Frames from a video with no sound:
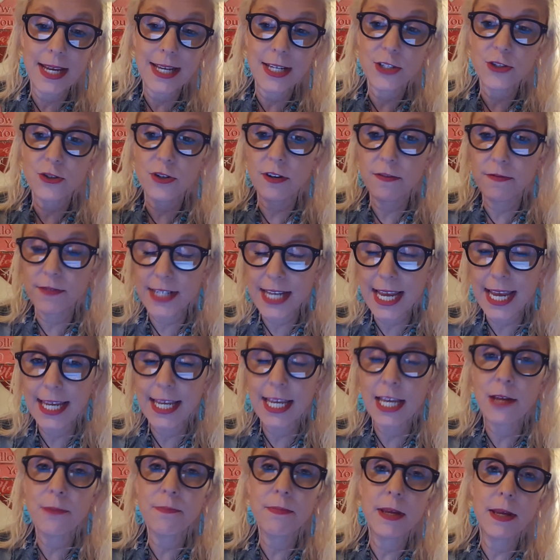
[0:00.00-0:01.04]
and sort of
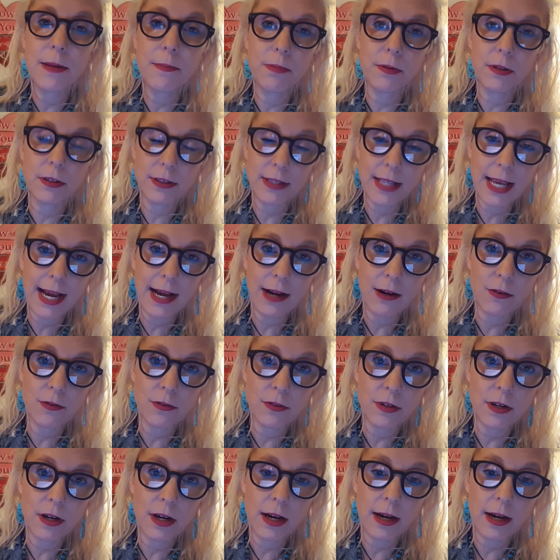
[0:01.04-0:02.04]
taking people down.